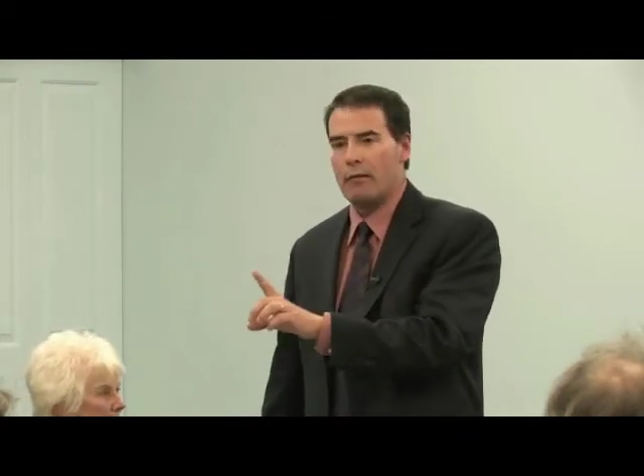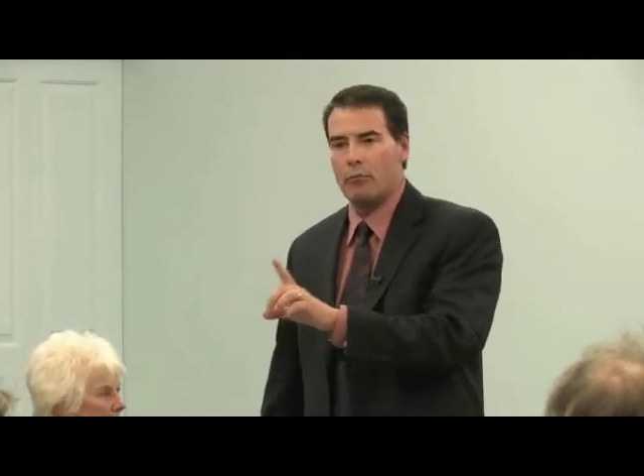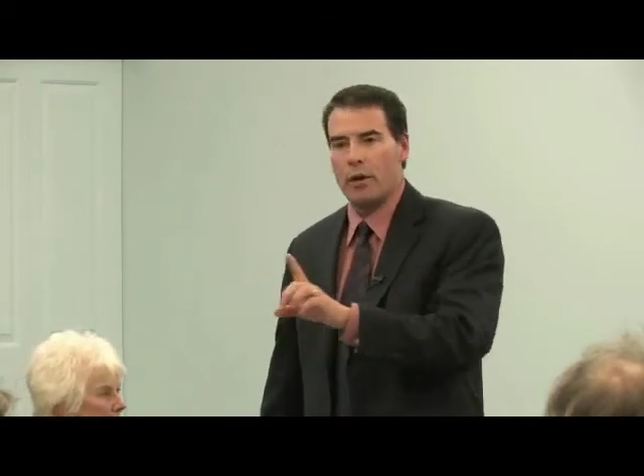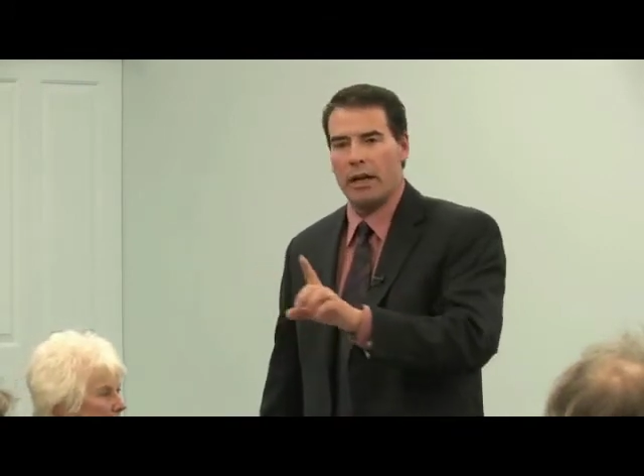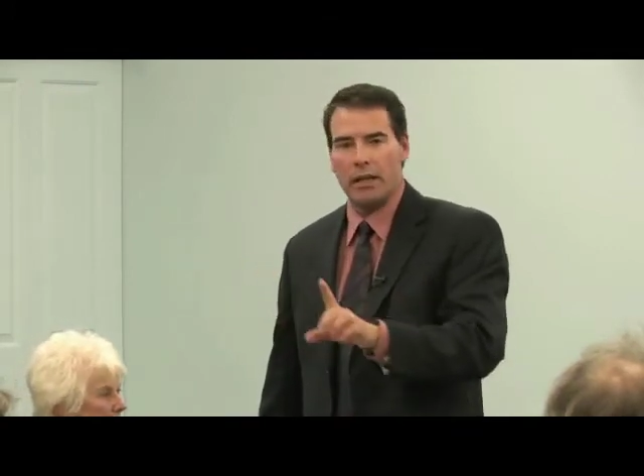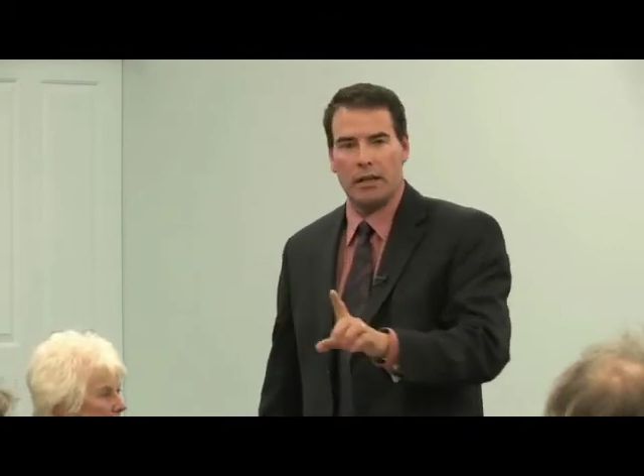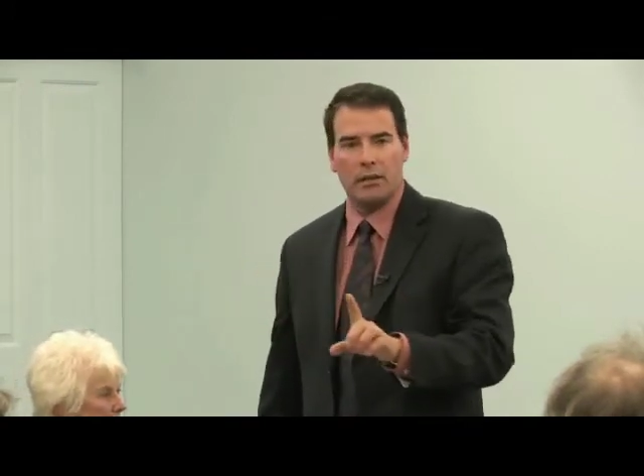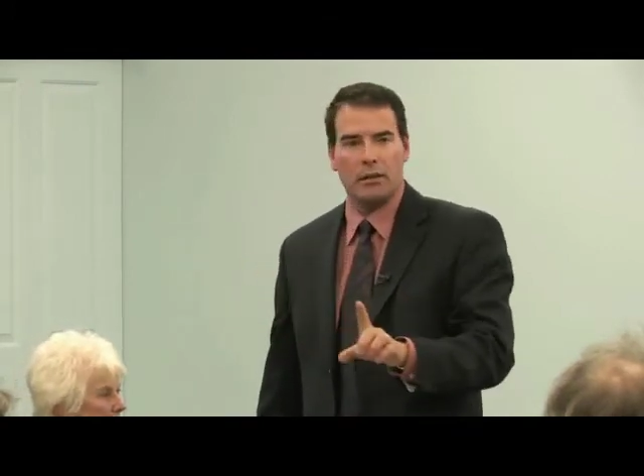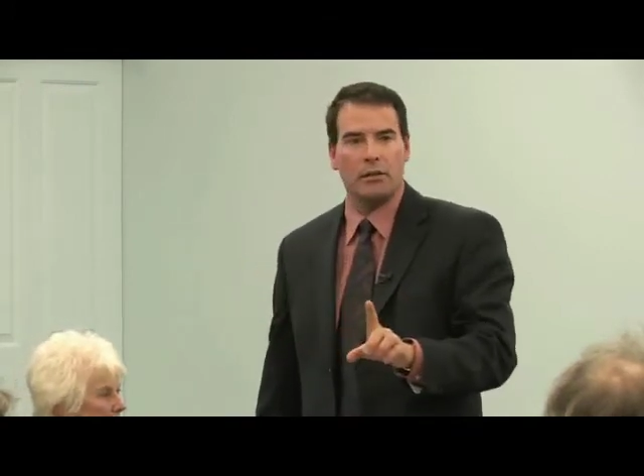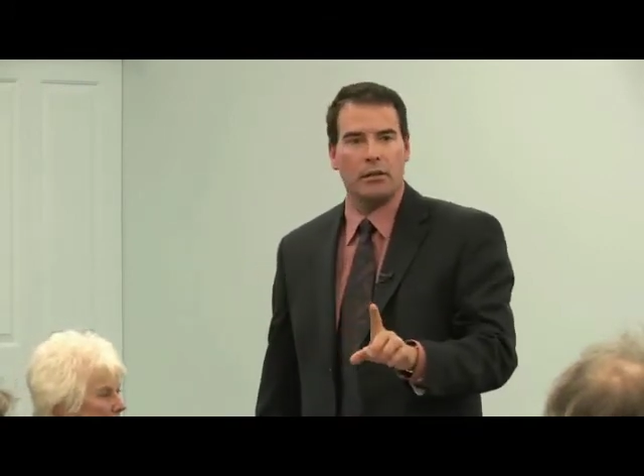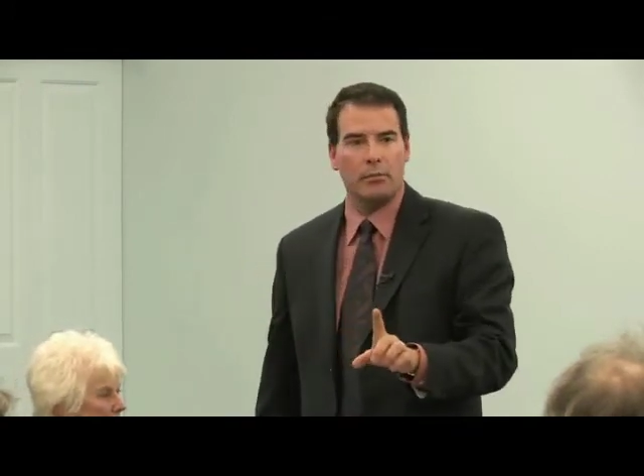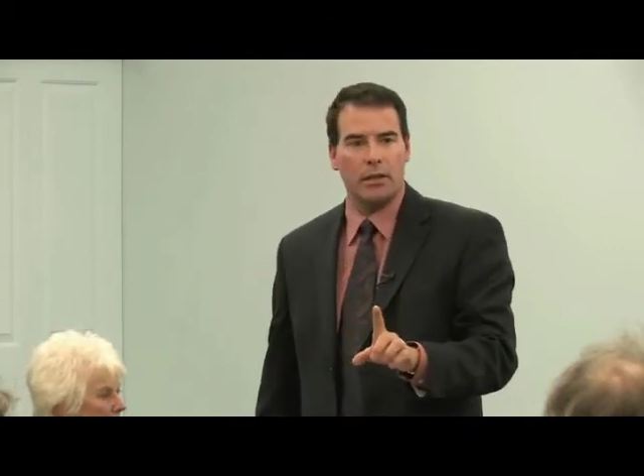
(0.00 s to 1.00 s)
my kids
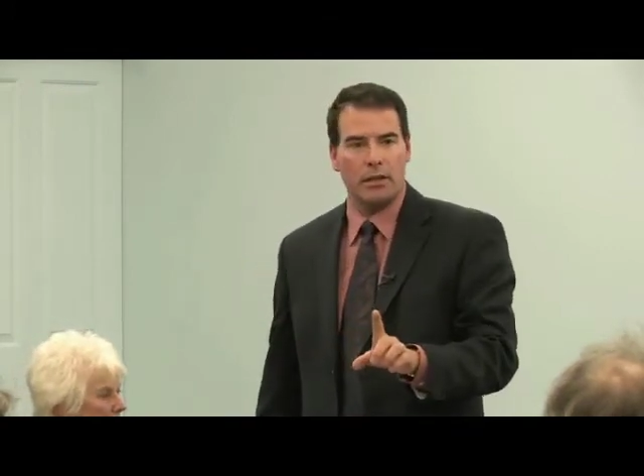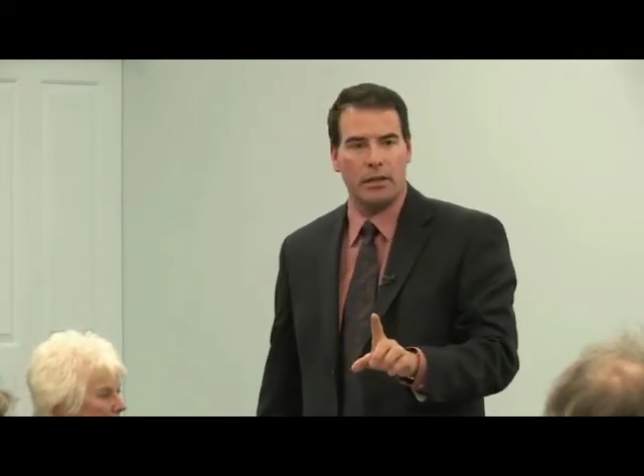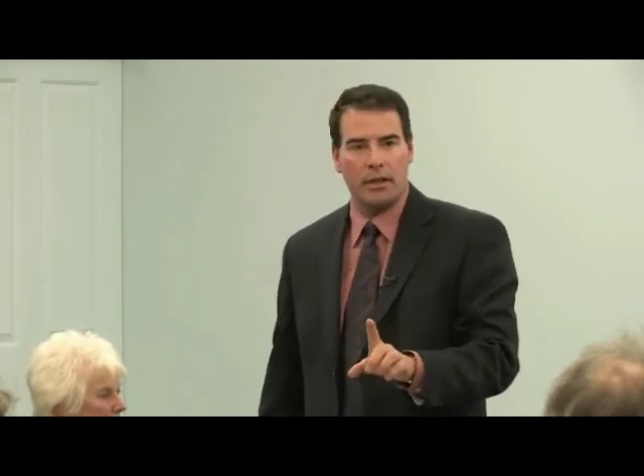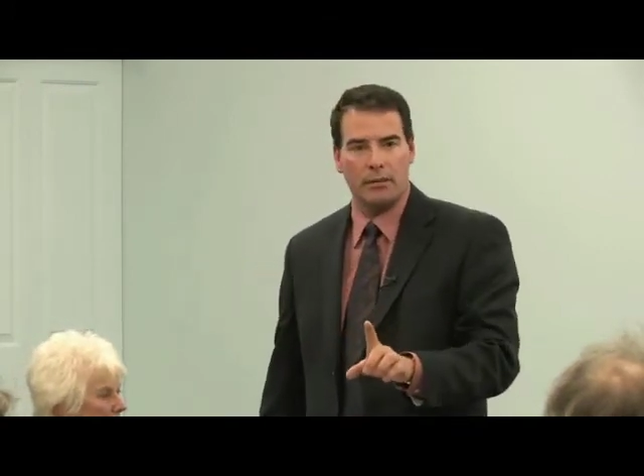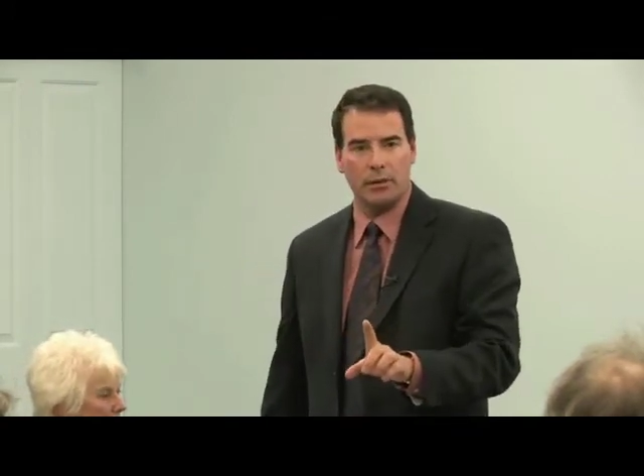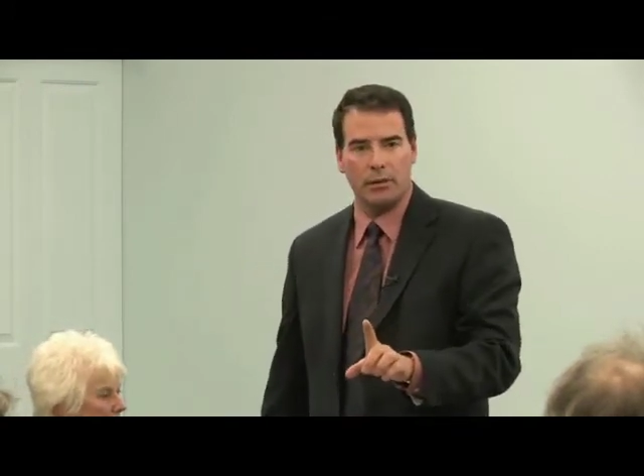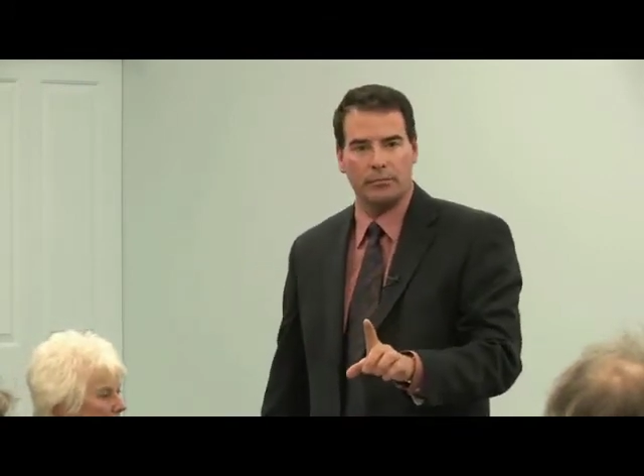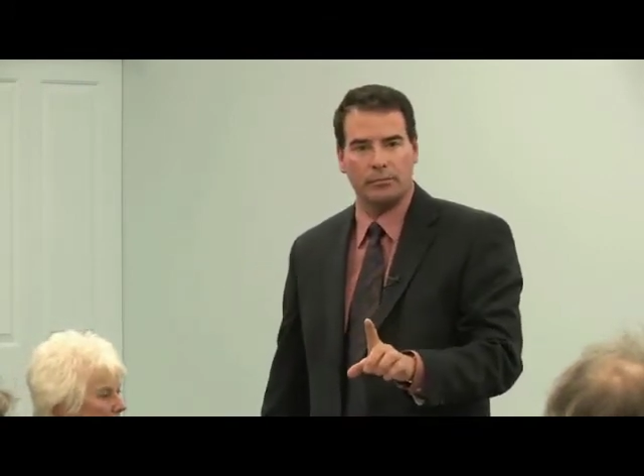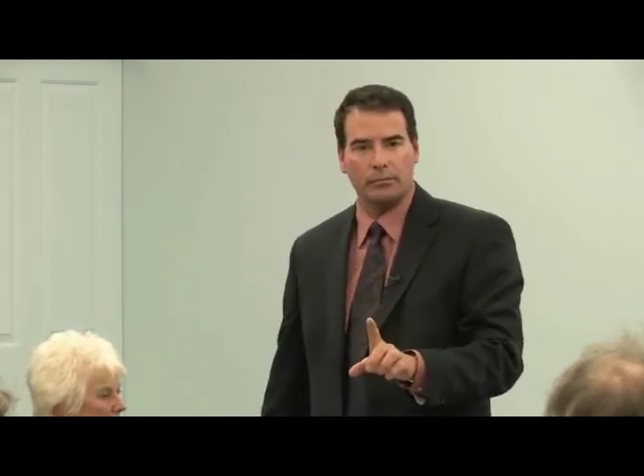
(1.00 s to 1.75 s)
are going to be slaves.